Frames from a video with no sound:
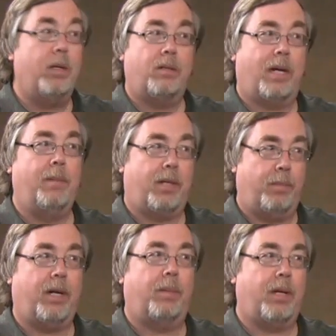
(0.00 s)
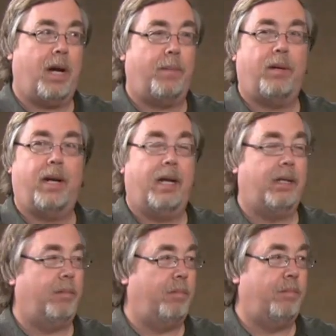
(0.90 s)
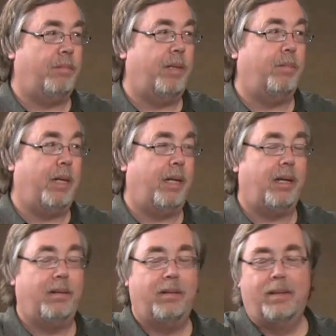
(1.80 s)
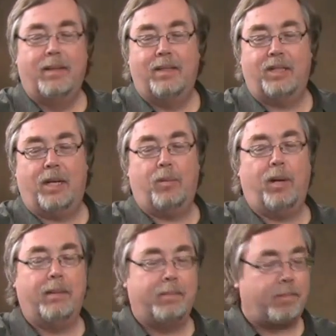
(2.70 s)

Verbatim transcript: Wintertime, you could pick up the Opry and Wheeling Jamboree.